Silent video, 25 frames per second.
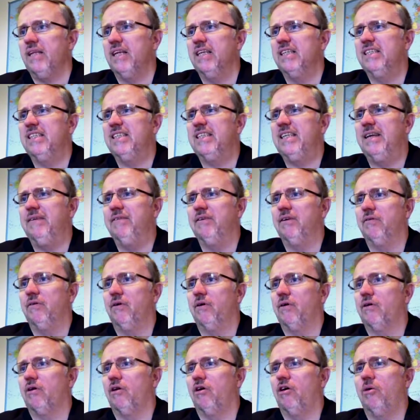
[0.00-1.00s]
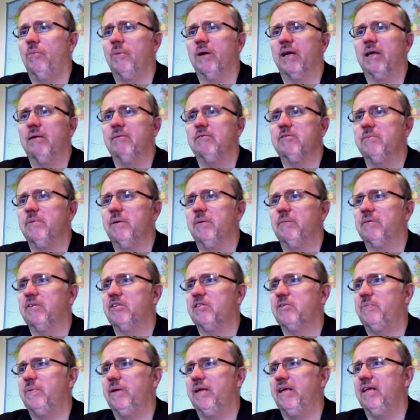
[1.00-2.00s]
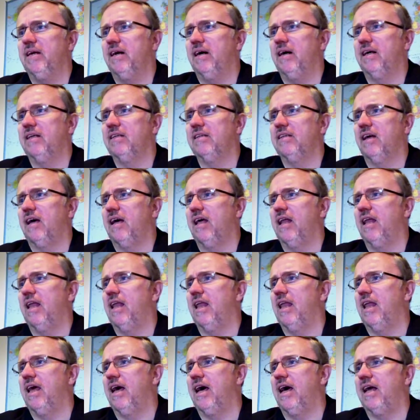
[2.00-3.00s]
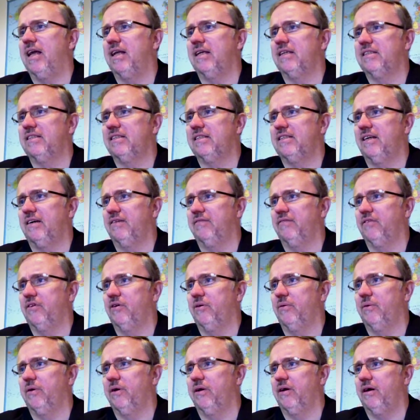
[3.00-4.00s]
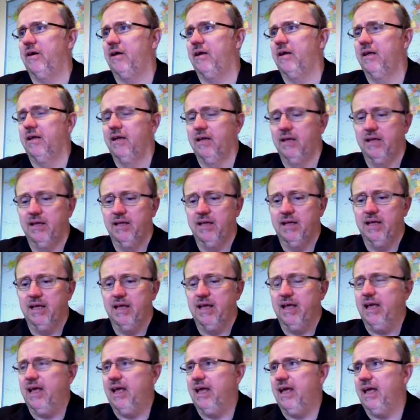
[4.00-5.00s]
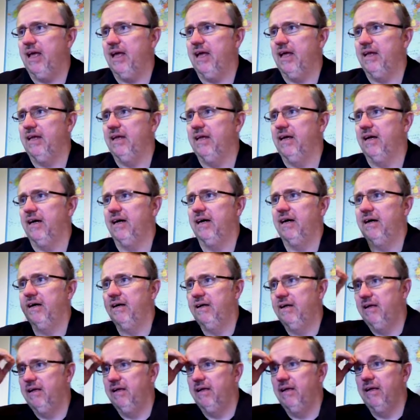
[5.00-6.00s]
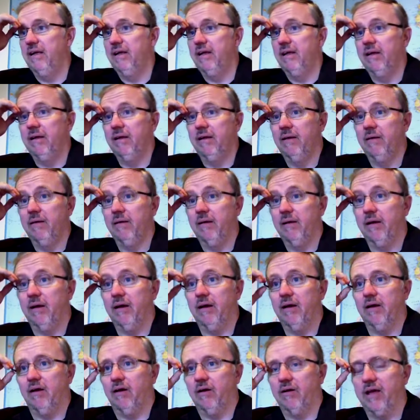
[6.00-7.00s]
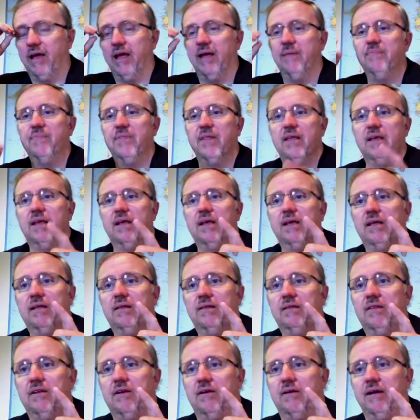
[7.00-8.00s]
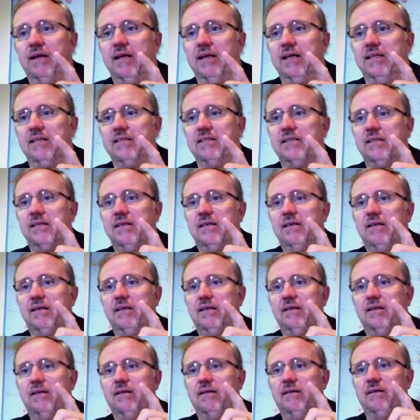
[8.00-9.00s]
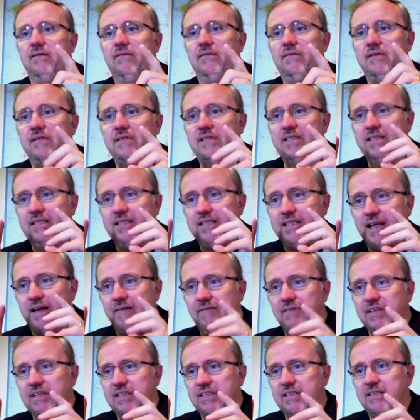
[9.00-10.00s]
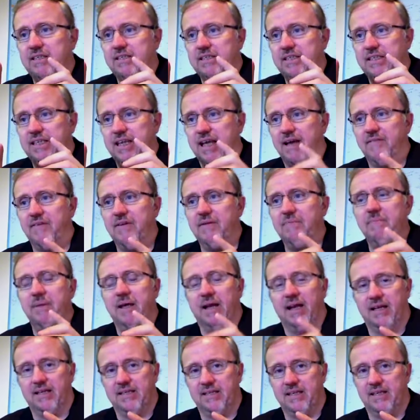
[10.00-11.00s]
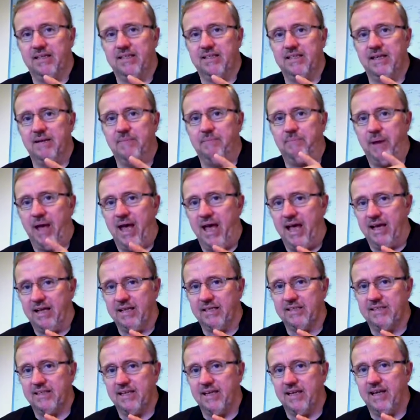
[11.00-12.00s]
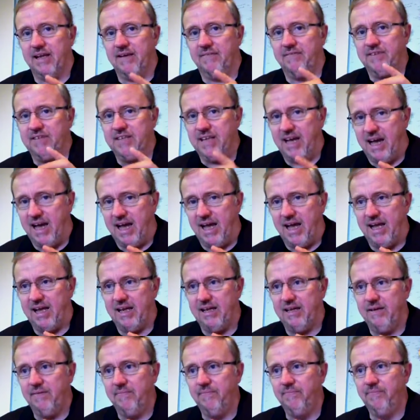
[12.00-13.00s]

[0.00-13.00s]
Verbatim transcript: Stephen of Oklahoma keeps me up to speed on a lot of stuff going on. And, uh, okay, there is seven, seven militants in Pakistan have died.